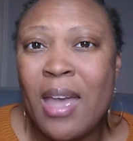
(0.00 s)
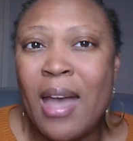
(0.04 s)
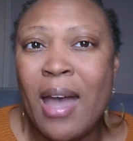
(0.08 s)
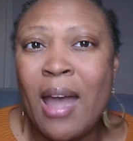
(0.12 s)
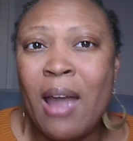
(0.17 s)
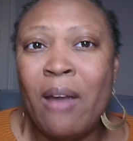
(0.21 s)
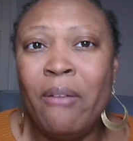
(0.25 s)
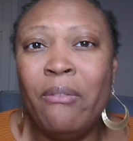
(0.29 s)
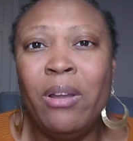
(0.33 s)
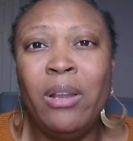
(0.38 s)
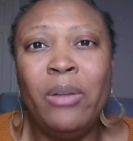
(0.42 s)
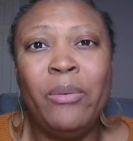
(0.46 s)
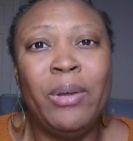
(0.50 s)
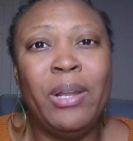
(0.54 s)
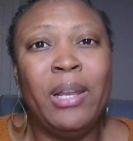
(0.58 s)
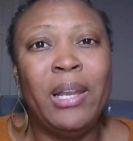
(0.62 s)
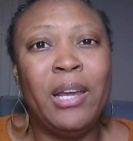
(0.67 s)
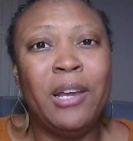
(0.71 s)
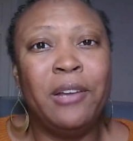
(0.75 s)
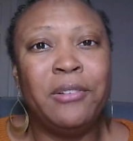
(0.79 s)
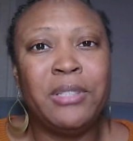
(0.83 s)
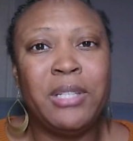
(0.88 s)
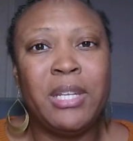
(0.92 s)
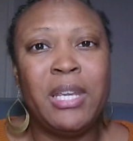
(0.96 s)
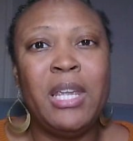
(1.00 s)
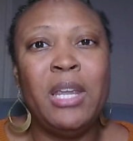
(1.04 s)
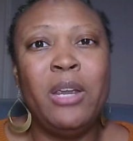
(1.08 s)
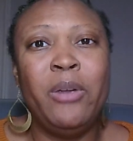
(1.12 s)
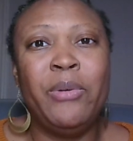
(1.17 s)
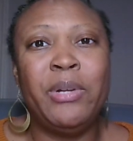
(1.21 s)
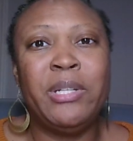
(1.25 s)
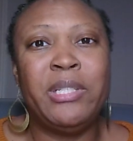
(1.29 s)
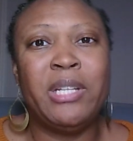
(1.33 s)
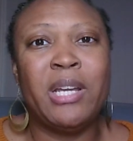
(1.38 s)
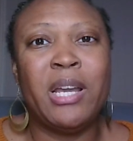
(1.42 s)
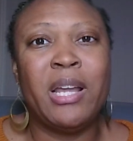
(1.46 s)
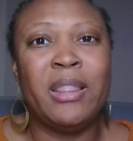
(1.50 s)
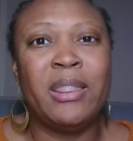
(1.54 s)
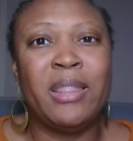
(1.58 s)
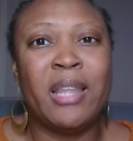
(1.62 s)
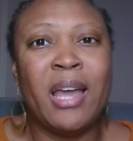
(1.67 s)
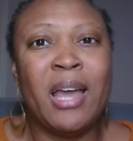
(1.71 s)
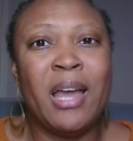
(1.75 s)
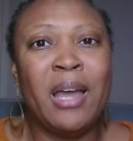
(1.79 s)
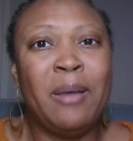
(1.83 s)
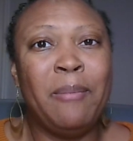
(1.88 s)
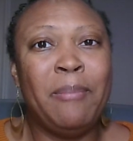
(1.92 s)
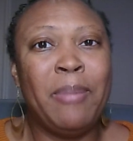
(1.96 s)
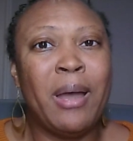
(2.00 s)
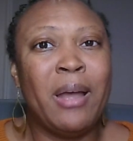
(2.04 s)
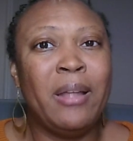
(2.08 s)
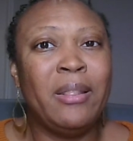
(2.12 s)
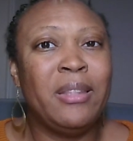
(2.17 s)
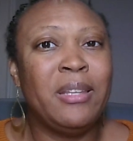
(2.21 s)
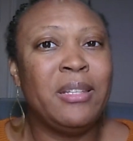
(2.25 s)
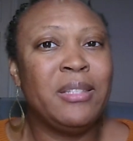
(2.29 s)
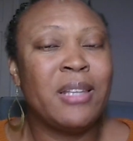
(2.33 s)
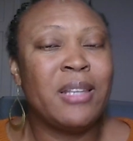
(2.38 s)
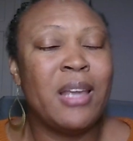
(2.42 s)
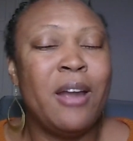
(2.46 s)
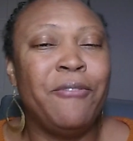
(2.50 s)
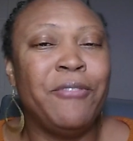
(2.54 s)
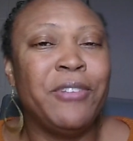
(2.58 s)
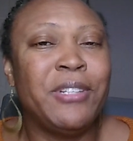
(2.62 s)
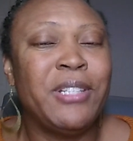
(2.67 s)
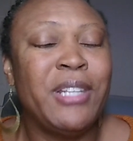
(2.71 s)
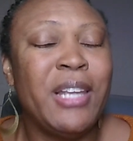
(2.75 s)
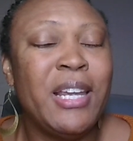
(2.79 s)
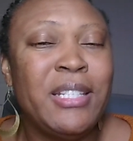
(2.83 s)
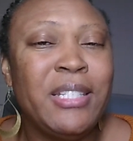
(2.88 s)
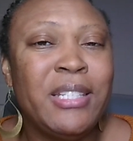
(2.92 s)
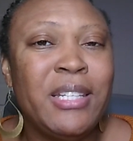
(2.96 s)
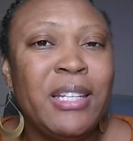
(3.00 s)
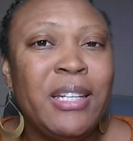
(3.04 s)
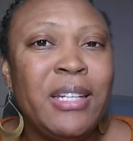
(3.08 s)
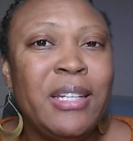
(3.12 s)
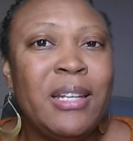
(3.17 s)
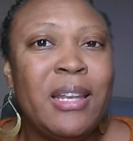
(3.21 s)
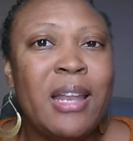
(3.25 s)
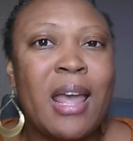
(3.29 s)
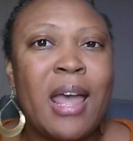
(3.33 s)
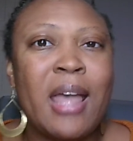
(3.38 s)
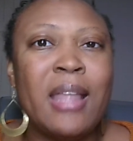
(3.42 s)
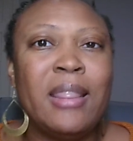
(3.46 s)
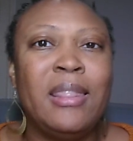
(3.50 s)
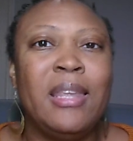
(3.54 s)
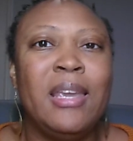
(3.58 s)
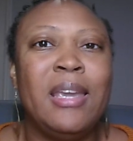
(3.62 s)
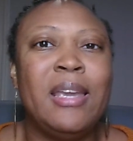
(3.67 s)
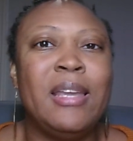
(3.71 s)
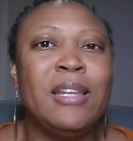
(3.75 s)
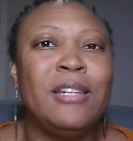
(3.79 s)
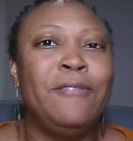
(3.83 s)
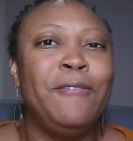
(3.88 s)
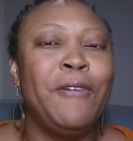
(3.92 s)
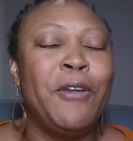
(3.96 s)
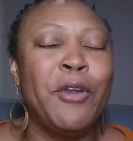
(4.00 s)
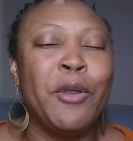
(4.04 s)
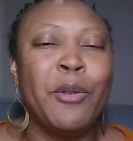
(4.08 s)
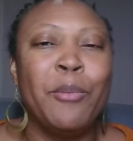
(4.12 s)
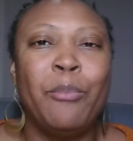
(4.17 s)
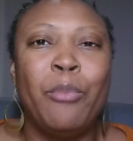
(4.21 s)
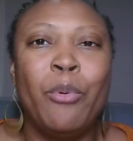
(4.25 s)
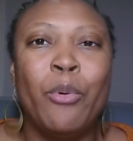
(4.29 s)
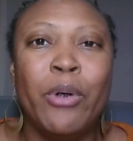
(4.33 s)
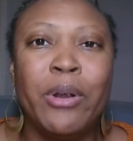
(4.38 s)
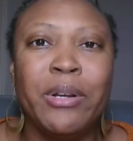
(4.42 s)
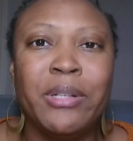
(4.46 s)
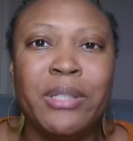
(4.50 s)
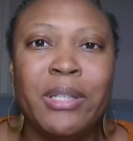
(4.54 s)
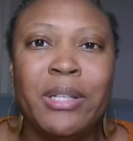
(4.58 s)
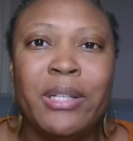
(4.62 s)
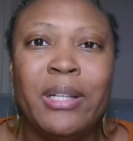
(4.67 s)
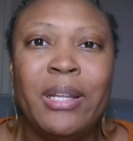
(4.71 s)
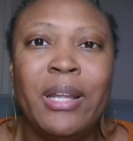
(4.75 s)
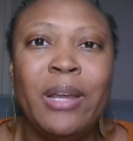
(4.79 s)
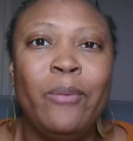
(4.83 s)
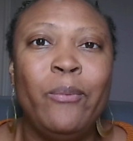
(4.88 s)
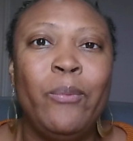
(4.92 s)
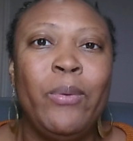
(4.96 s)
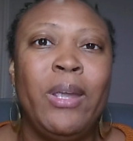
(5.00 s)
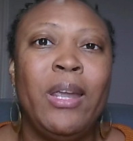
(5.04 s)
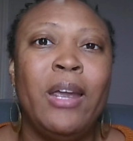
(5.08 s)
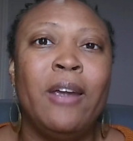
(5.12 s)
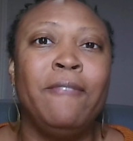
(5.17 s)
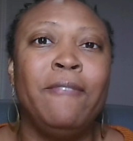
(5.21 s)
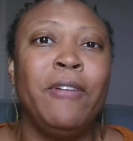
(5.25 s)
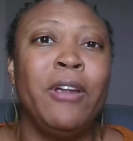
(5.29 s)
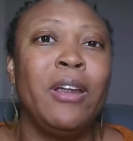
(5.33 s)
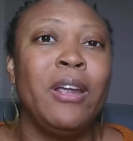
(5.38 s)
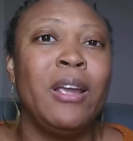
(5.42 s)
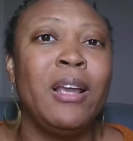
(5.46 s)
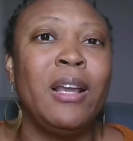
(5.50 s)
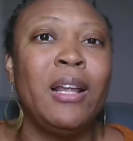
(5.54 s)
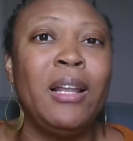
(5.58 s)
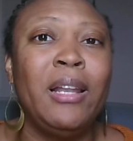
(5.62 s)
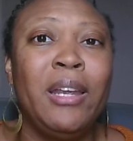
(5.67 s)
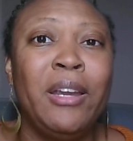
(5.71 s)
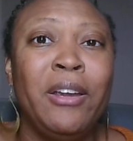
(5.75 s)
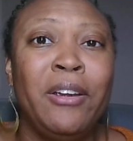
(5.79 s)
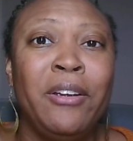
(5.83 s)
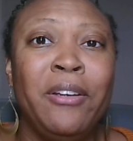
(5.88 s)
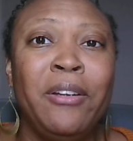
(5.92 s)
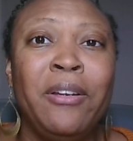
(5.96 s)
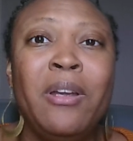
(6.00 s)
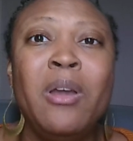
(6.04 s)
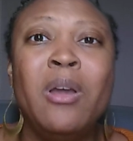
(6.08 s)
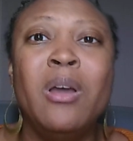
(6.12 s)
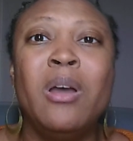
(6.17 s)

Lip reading: I really would love to hear what y'all thought about this conversation. I think it's very important that we are very clear.